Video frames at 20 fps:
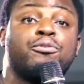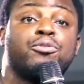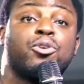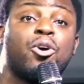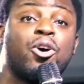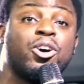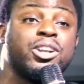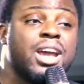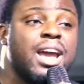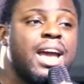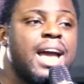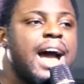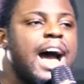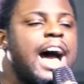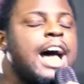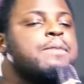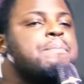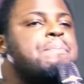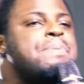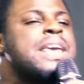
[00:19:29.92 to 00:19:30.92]
of God
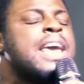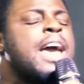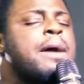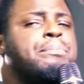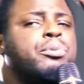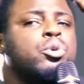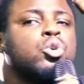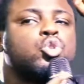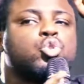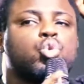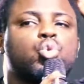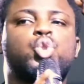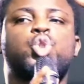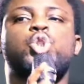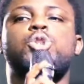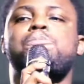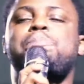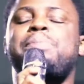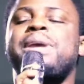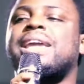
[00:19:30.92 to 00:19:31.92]
and be able to
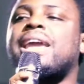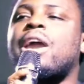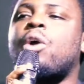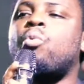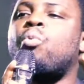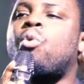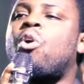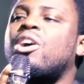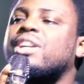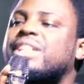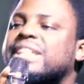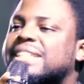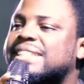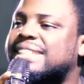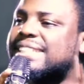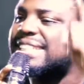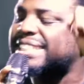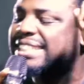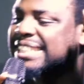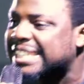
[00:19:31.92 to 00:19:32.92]
speak a word in
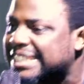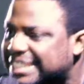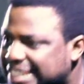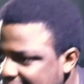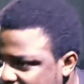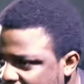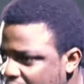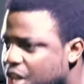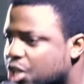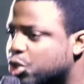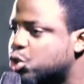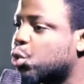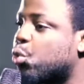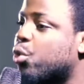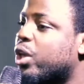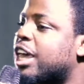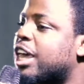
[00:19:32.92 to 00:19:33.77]
season to